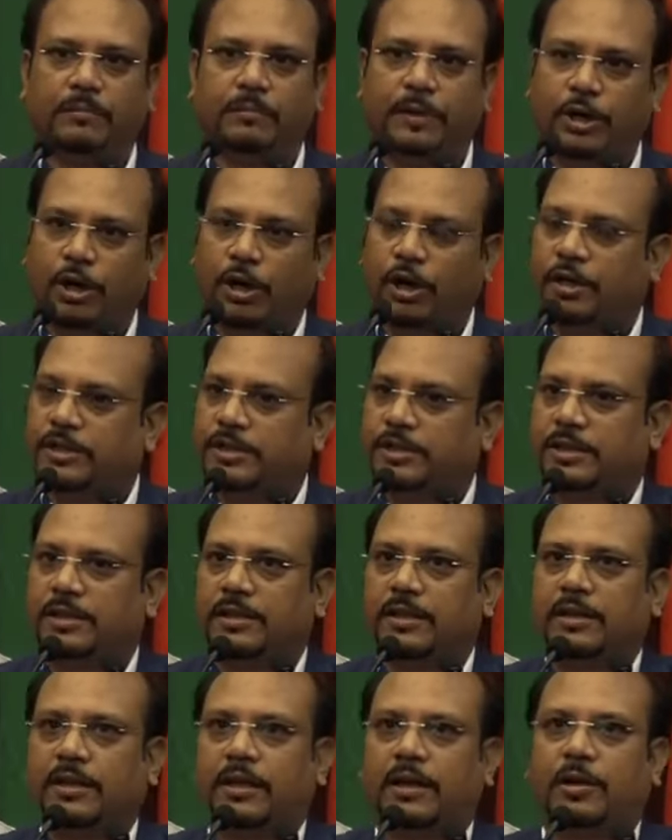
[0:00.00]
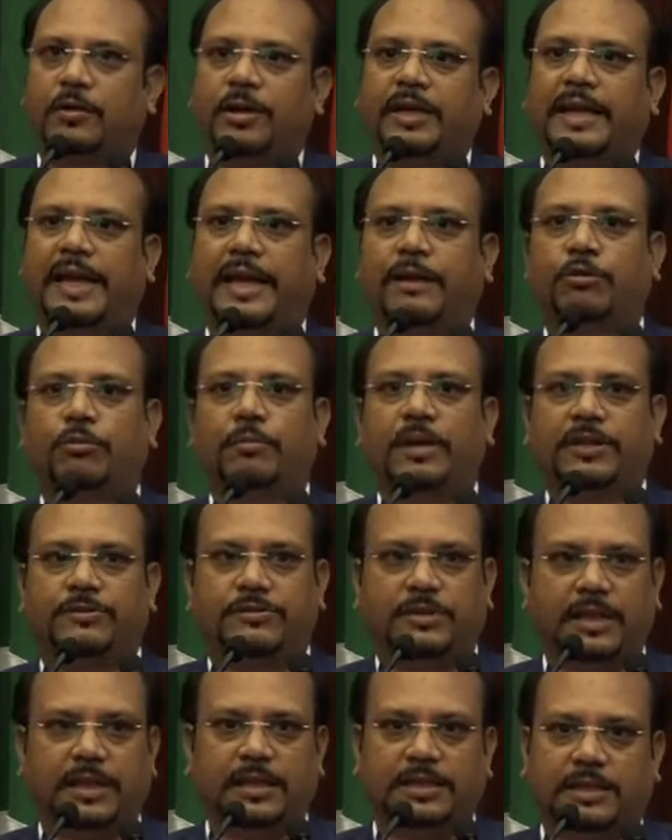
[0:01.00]
Because our
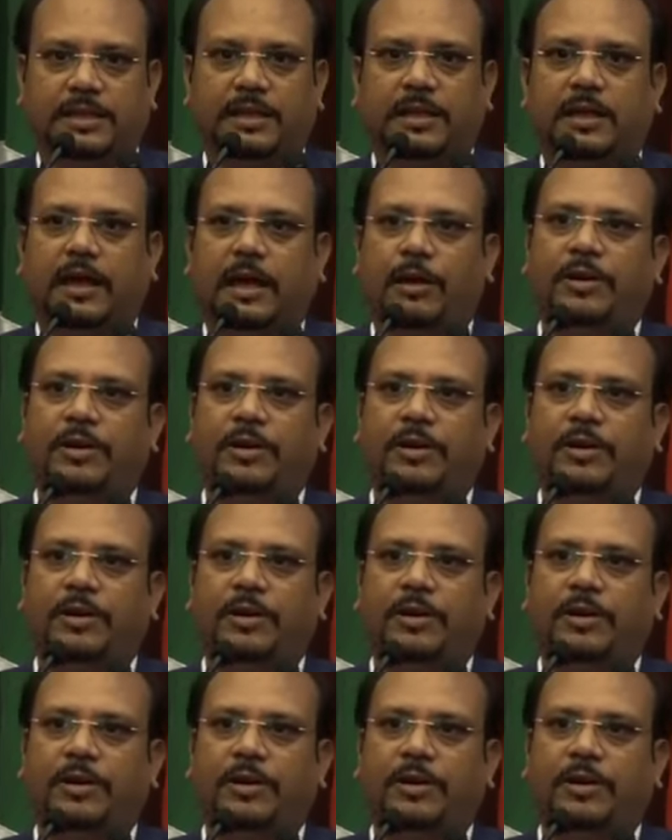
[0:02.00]
nanomaterials,